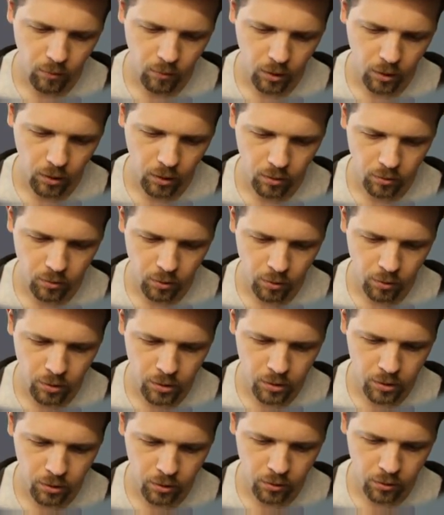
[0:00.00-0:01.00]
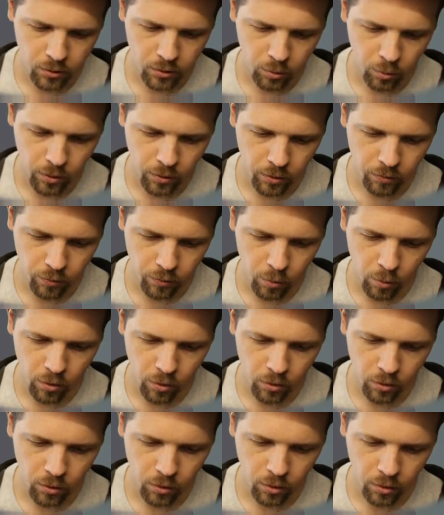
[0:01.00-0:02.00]
you'll notice here
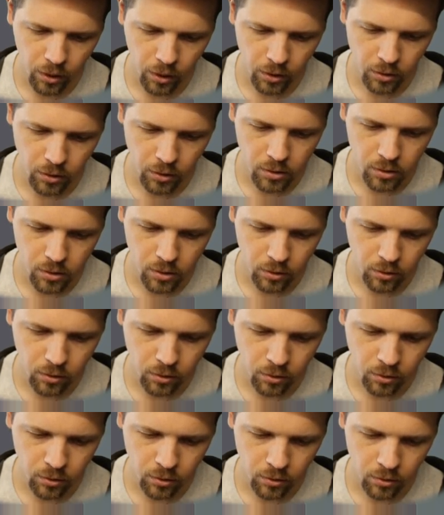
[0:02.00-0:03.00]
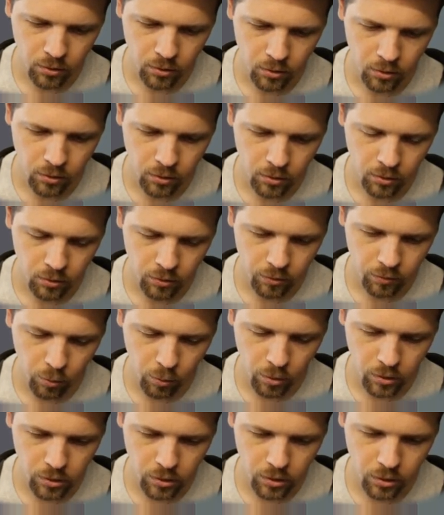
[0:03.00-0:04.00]
24, 19,
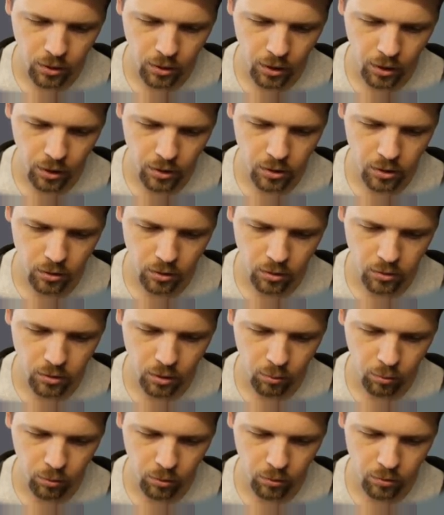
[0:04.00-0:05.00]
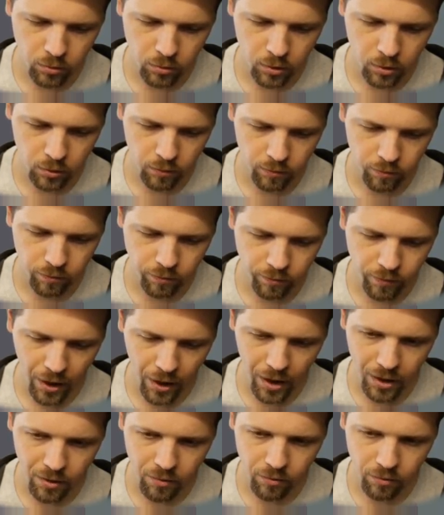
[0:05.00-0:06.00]
14. Actually, it looks like we're losing
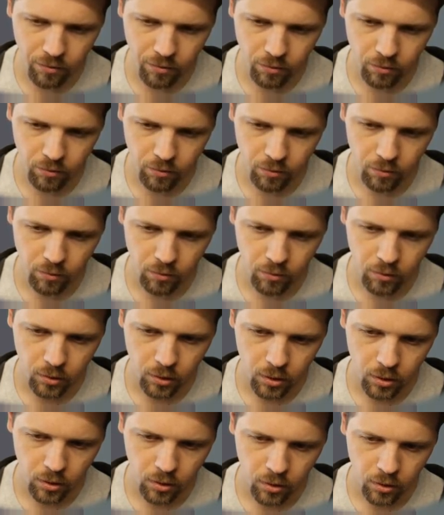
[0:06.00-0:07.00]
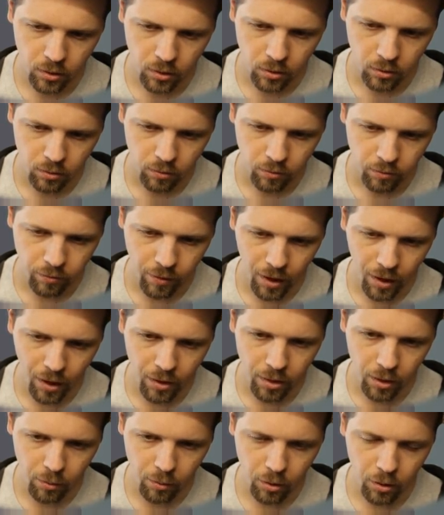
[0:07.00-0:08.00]
5. I
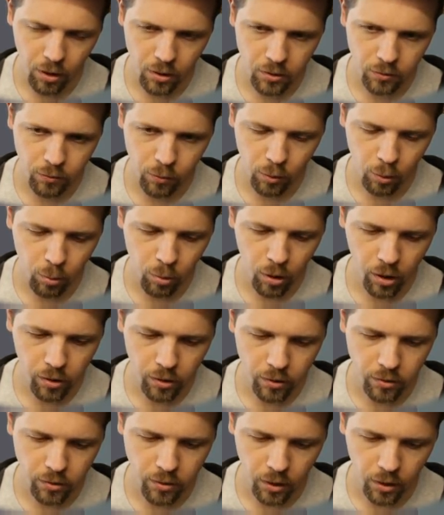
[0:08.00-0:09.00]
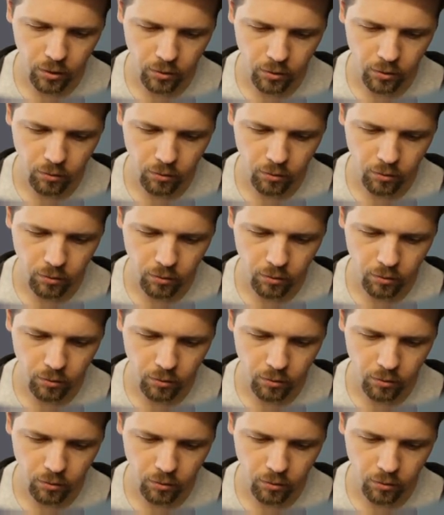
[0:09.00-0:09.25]
thought we lost 4 breath a second.